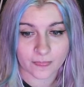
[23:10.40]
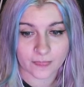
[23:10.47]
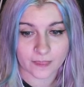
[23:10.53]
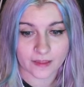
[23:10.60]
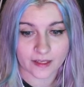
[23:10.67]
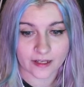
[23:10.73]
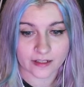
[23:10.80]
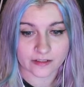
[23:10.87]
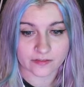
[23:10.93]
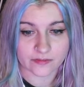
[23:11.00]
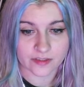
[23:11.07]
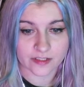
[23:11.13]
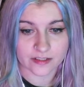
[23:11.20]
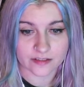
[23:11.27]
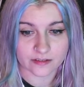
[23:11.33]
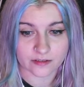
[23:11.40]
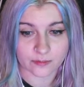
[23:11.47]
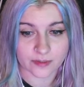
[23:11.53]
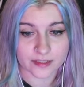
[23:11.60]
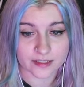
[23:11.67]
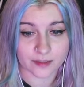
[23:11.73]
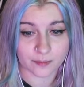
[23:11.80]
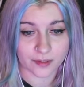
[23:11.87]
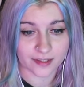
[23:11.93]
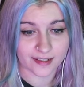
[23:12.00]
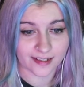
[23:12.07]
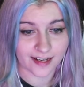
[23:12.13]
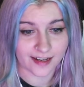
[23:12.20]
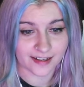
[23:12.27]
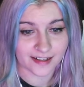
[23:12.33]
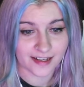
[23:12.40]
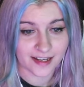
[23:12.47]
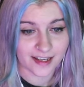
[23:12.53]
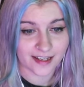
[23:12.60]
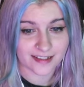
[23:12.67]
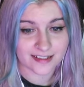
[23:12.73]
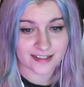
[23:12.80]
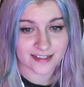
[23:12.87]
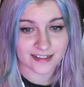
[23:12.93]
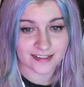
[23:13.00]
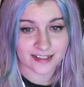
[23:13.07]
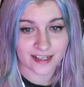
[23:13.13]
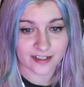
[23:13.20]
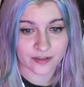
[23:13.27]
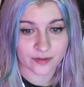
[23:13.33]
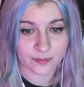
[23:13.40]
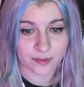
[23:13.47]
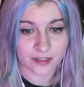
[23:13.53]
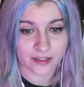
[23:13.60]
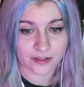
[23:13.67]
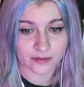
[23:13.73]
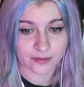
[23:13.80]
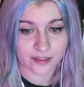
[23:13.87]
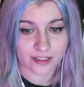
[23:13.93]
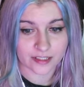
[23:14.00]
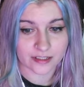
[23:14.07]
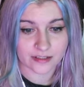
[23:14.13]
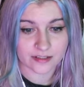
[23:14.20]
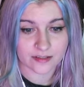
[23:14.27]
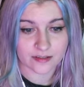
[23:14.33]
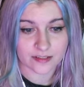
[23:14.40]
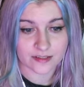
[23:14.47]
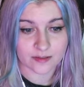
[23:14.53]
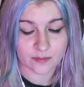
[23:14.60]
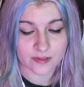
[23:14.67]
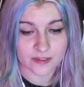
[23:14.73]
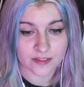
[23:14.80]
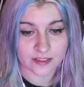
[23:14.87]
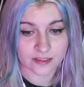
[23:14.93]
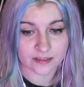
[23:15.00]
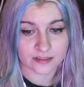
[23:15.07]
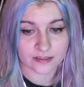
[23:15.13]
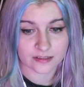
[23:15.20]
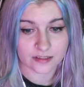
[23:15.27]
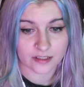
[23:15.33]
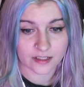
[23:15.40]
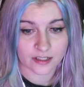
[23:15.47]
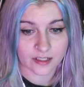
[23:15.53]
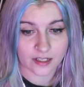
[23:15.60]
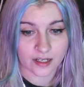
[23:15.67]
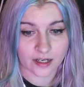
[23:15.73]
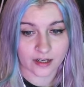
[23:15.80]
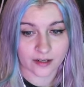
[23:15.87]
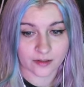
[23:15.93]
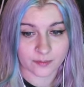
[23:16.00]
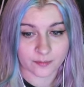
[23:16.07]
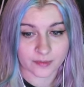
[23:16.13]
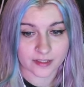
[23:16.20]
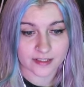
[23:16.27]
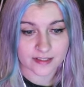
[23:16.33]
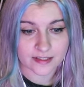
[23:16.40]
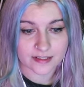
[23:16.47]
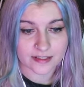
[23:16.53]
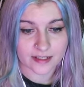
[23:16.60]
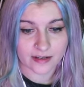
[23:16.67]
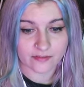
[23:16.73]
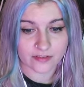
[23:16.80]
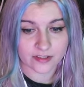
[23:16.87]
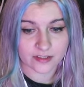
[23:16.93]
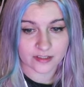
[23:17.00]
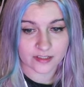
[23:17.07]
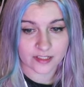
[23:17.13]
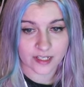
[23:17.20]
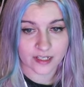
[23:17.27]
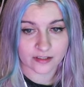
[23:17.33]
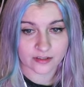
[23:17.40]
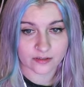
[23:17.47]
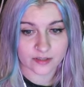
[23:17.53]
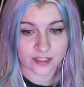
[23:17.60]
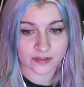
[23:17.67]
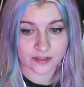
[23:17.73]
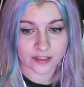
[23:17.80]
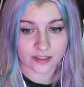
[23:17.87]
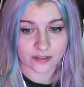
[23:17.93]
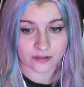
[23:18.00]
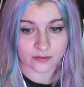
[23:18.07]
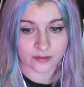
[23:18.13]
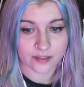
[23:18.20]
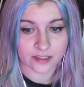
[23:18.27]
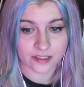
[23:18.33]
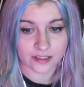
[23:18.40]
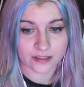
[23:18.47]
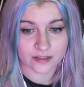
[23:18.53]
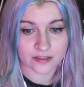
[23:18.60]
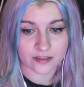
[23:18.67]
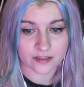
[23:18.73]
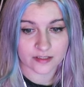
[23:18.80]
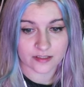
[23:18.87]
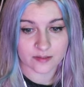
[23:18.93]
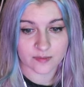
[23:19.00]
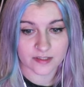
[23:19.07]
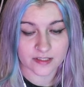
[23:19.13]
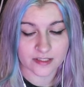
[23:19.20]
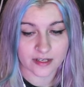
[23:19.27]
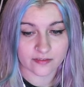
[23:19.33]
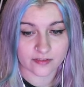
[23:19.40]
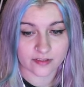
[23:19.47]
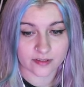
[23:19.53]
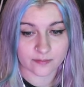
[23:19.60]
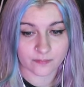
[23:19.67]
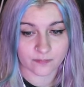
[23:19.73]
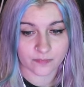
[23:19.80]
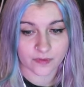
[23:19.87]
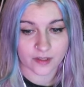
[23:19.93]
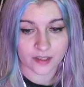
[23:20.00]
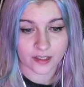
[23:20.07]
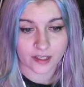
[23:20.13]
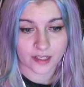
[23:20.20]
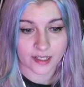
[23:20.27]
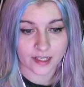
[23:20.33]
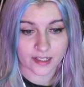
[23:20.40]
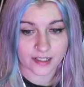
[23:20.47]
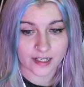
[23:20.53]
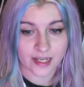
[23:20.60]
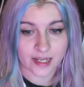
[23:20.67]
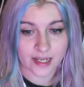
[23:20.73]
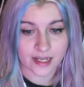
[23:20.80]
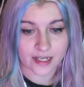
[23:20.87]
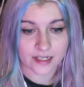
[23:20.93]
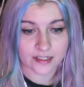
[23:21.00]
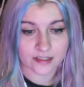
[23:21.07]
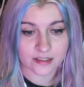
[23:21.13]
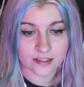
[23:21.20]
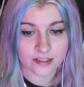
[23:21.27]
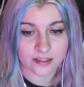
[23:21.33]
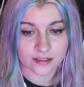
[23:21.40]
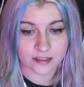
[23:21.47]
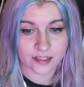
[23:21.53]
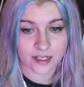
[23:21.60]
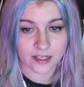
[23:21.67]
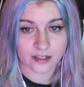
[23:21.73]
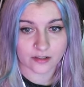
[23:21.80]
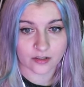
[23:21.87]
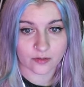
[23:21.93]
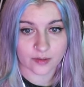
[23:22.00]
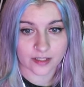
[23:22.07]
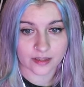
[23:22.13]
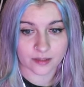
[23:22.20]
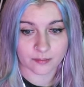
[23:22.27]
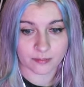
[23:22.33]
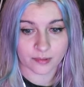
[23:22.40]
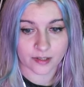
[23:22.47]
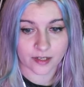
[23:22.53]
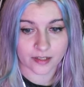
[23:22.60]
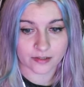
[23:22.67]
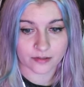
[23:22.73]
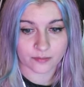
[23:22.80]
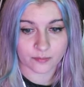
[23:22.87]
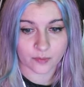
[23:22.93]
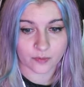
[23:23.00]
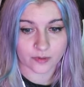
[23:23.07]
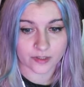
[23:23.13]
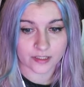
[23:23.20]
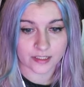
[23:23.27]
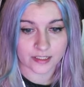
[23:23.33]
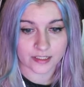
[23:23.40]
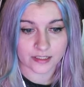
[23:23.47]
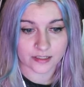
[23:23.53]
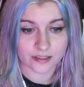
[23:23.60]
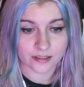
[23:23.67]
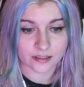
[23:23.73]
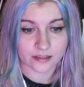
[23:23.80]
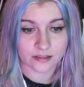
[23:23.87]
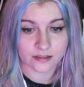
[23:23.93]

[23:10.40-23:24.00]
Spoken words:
out of these are the ones I'm looking at. A 6 can't go up here or here, so these could be 6. A 7 can't go down here or here, so these could be 7. An 8 can't go at the bottom or here.